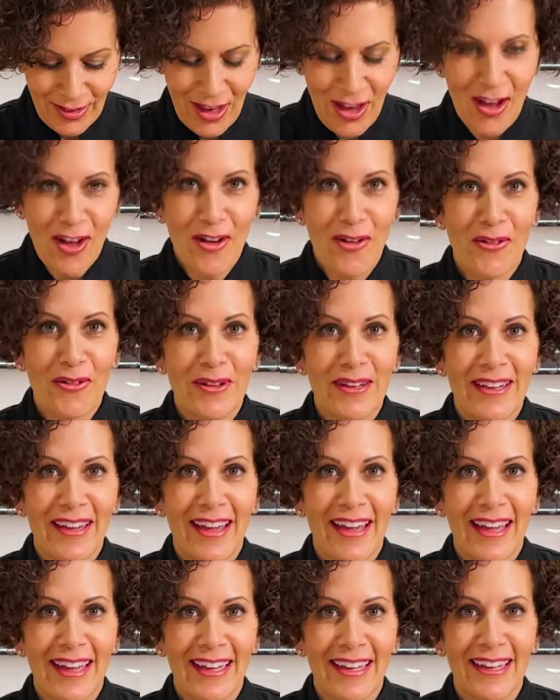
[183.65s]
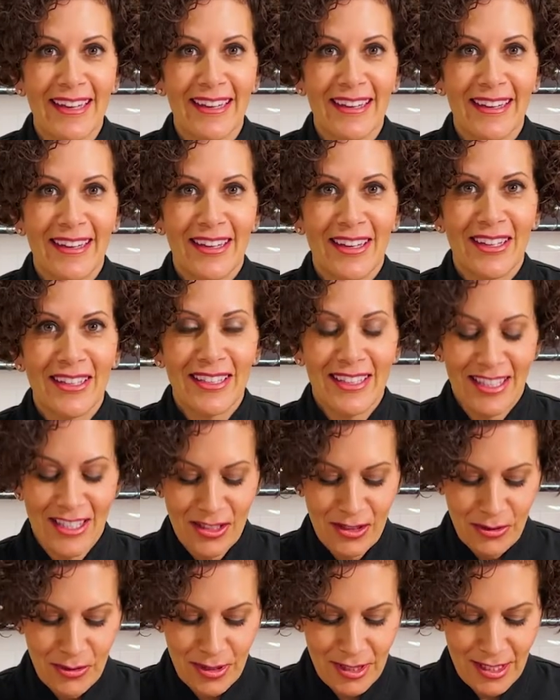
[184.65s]
Okay, can
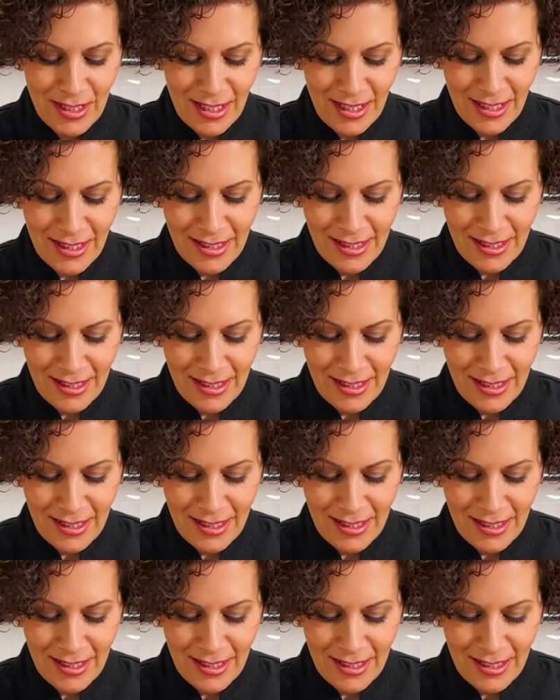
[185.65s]
you see this